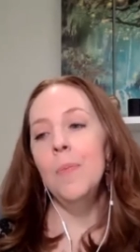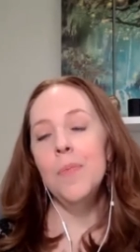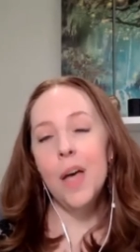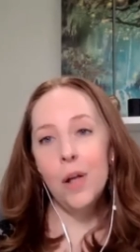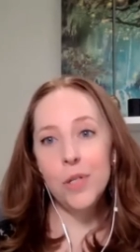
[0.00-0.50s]

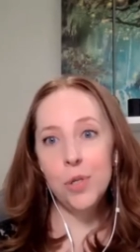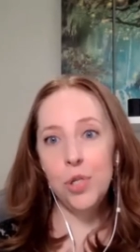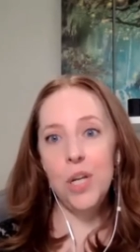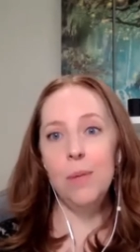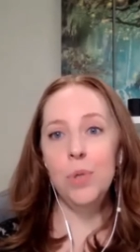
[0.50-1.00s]
That also
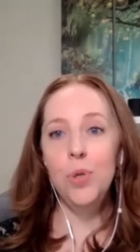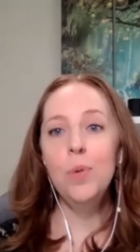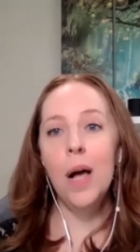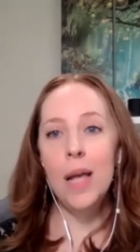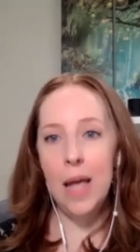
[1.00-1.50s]
shaped who
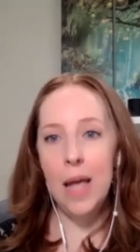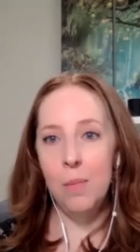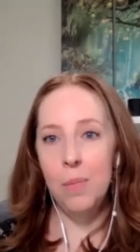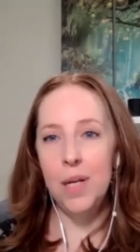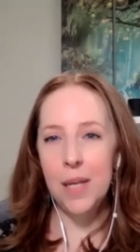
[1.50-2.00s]
I am
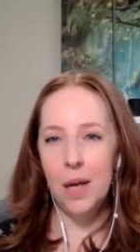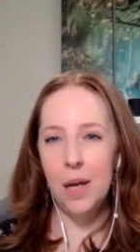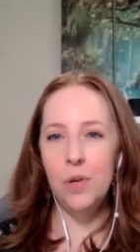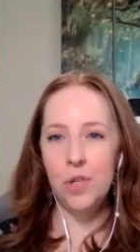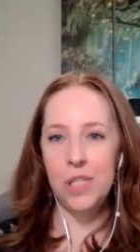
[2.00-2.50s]
because I
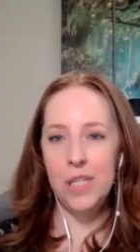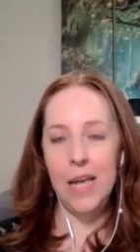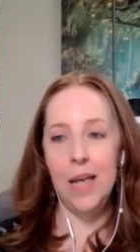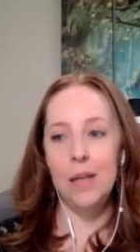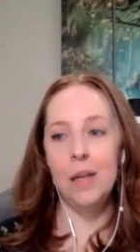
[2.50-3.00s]

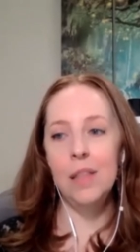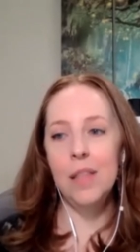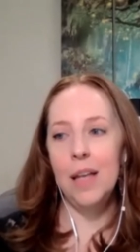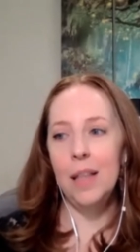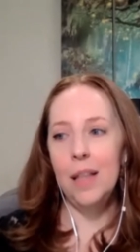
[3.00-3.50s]
understand
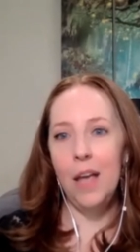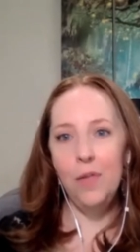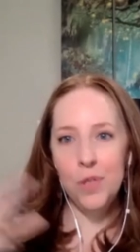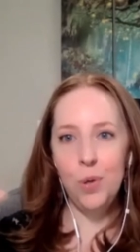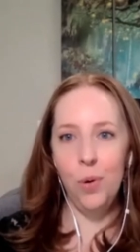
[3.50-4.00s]
that life
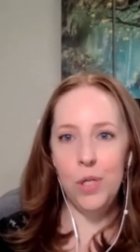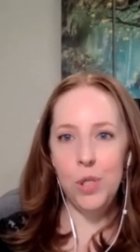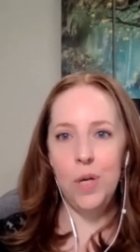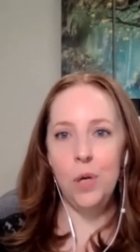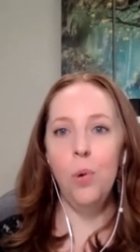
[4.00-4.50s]
is going to
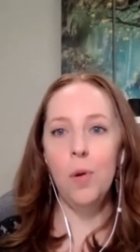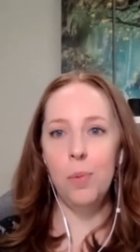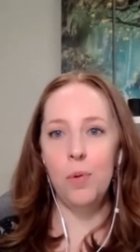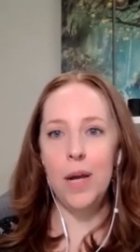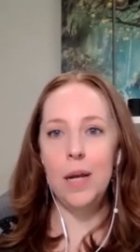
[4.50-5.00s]

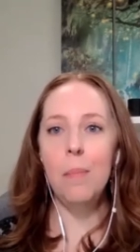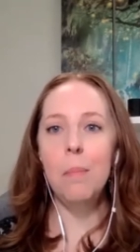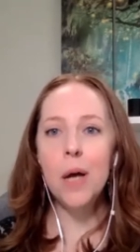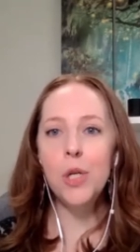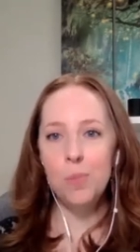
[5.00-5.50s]
incorporate
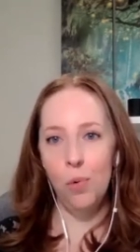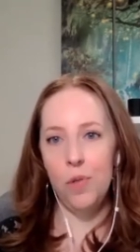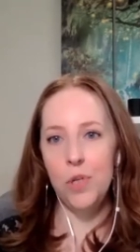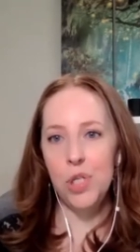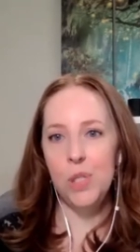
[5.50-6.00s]
much more
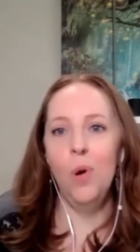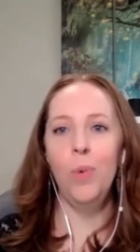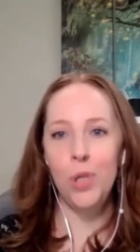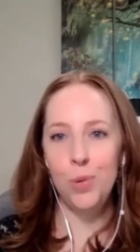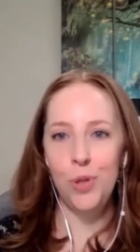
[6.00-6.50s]
than just what
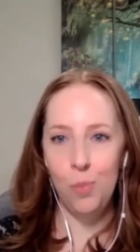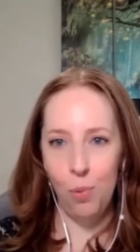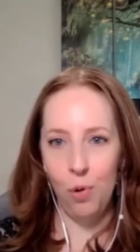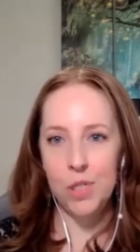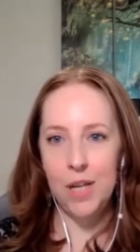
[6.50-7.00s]
we do at the
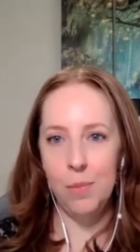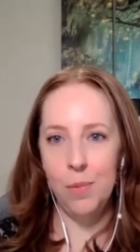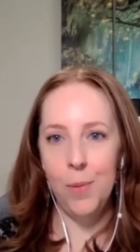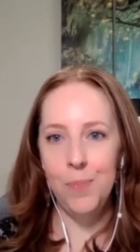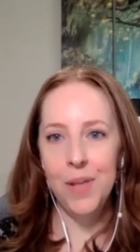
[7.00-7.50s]
board table.